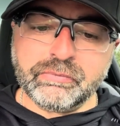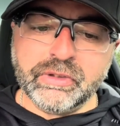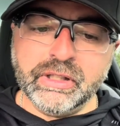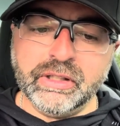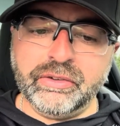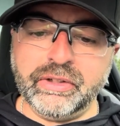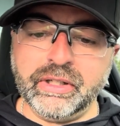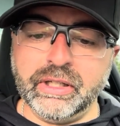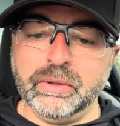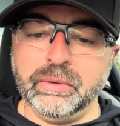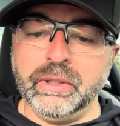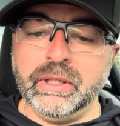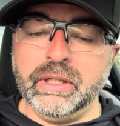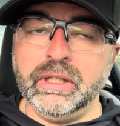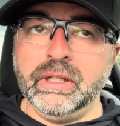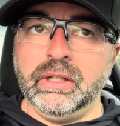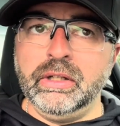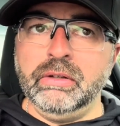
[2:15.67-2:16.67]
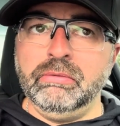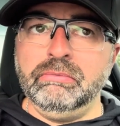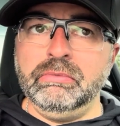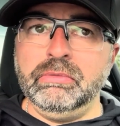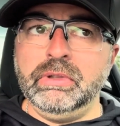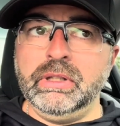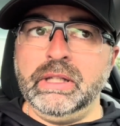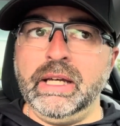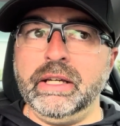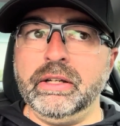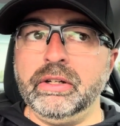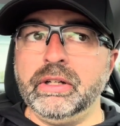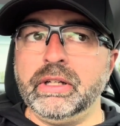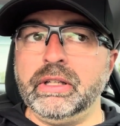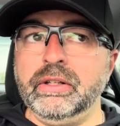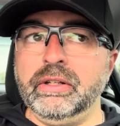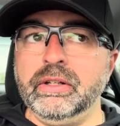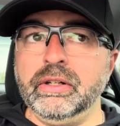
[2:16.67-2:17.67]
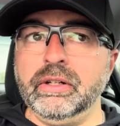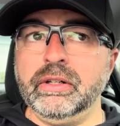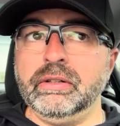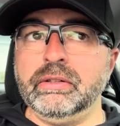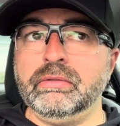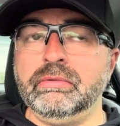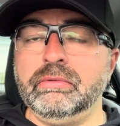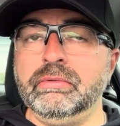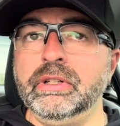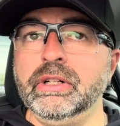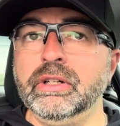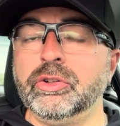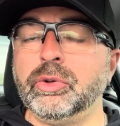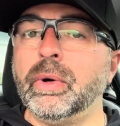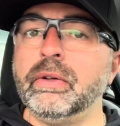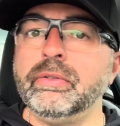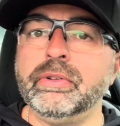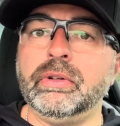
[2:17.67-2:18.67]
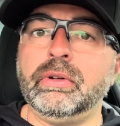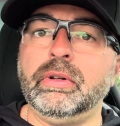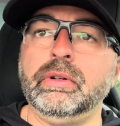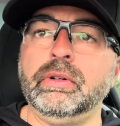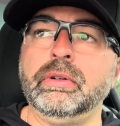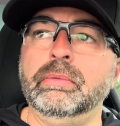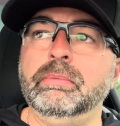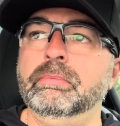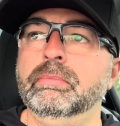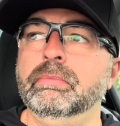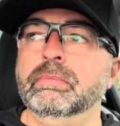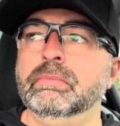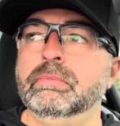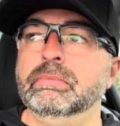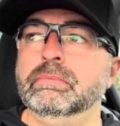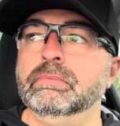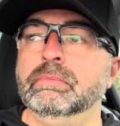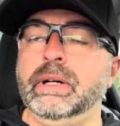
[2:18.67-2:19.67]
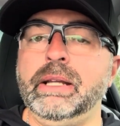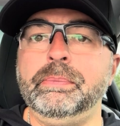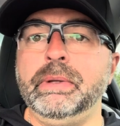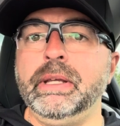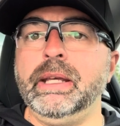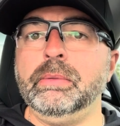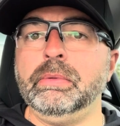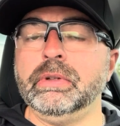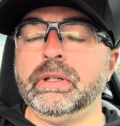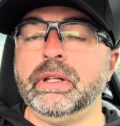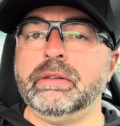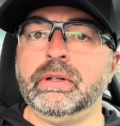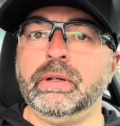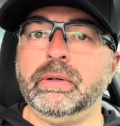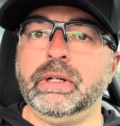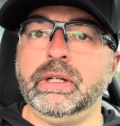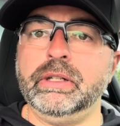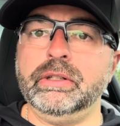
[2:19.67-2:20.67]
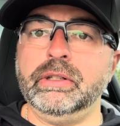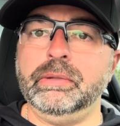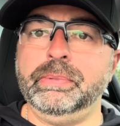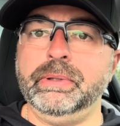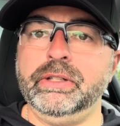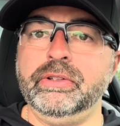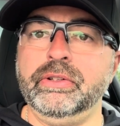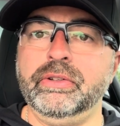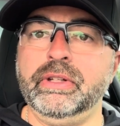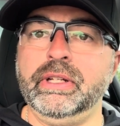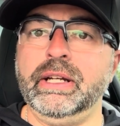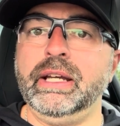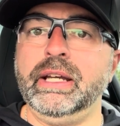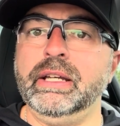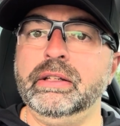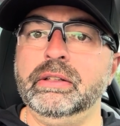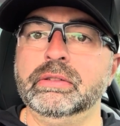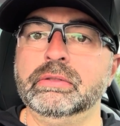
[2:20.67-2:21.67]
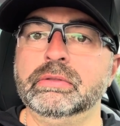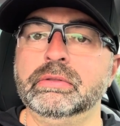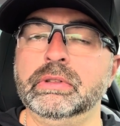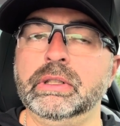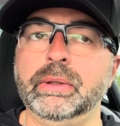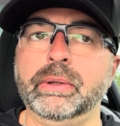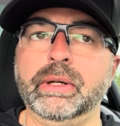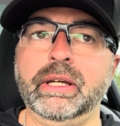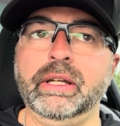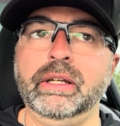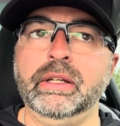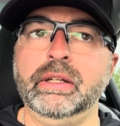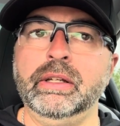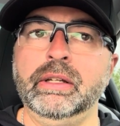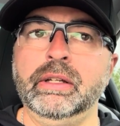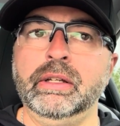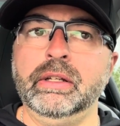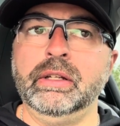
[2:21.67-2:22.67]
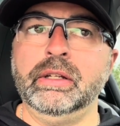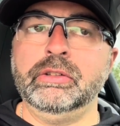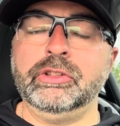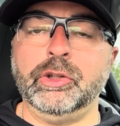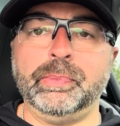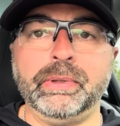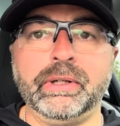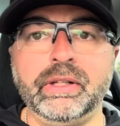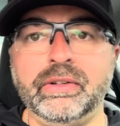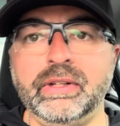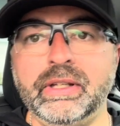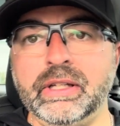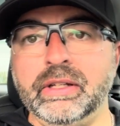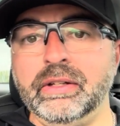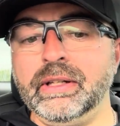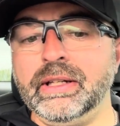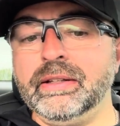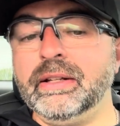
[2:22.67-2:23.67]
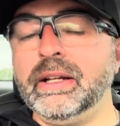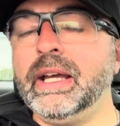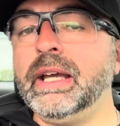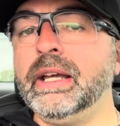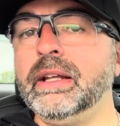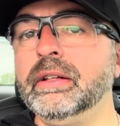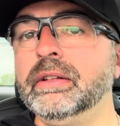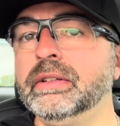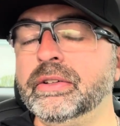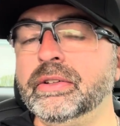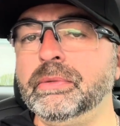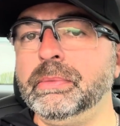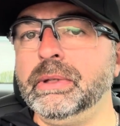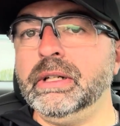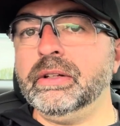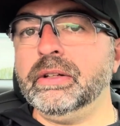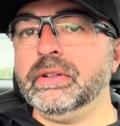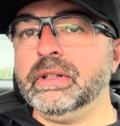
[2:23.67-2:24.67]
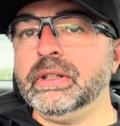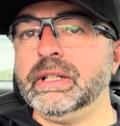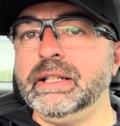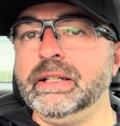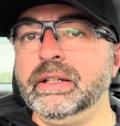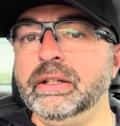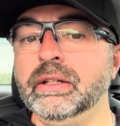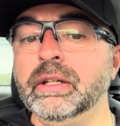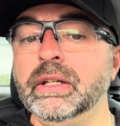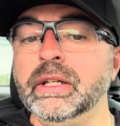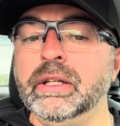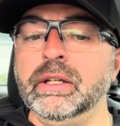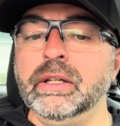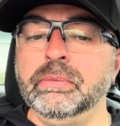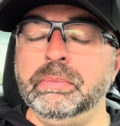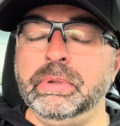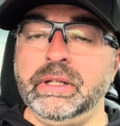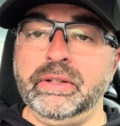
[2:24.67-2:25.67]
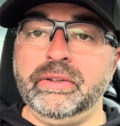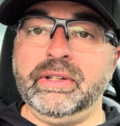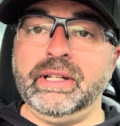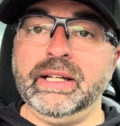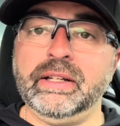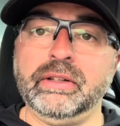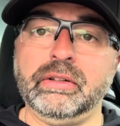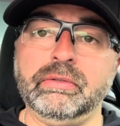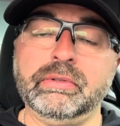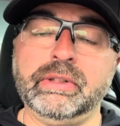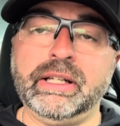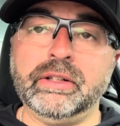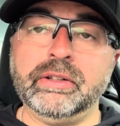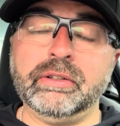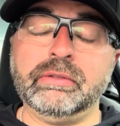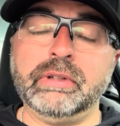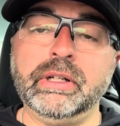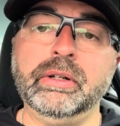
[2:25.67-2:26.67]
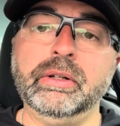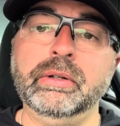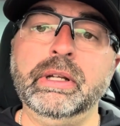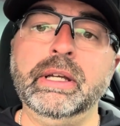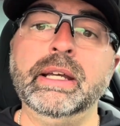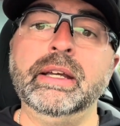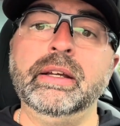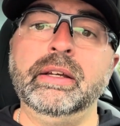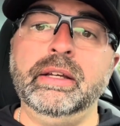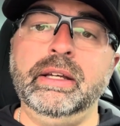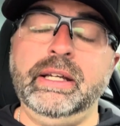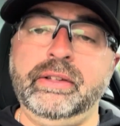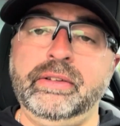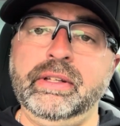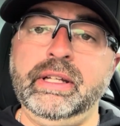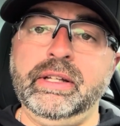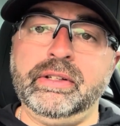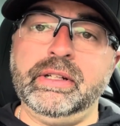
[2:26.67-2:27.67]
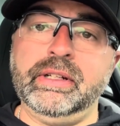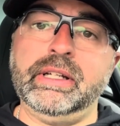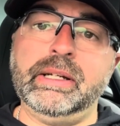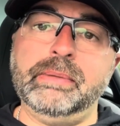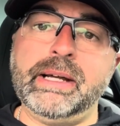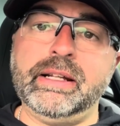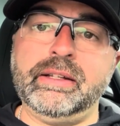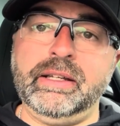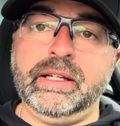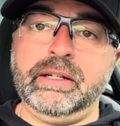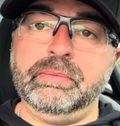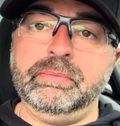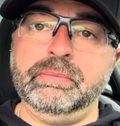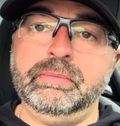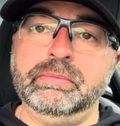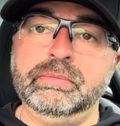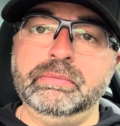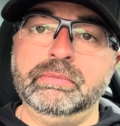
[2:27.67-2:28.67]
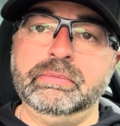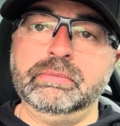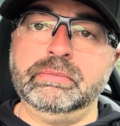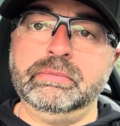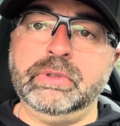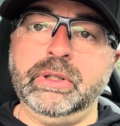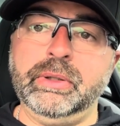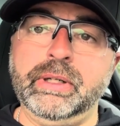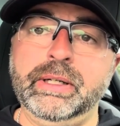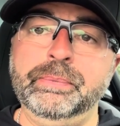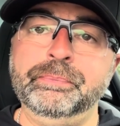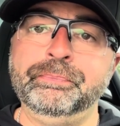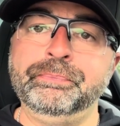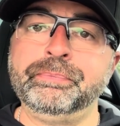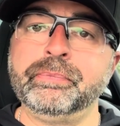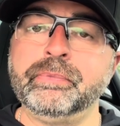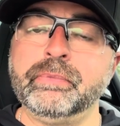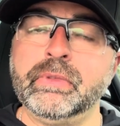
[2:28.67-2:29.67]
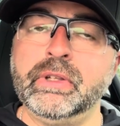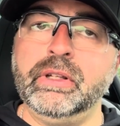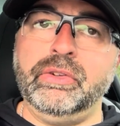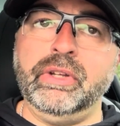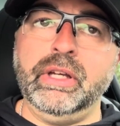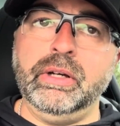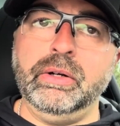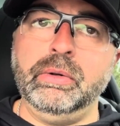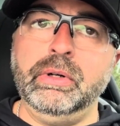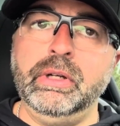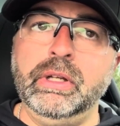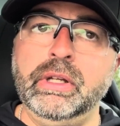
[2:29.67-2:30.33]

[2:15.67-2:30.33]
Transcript: so yeah, your 12-year-old might be able to throw 100 pitches today. Okay. Just because you can do that today doesn't mean it's a good idea, because down the road, it's going to come back to get them. Okay, so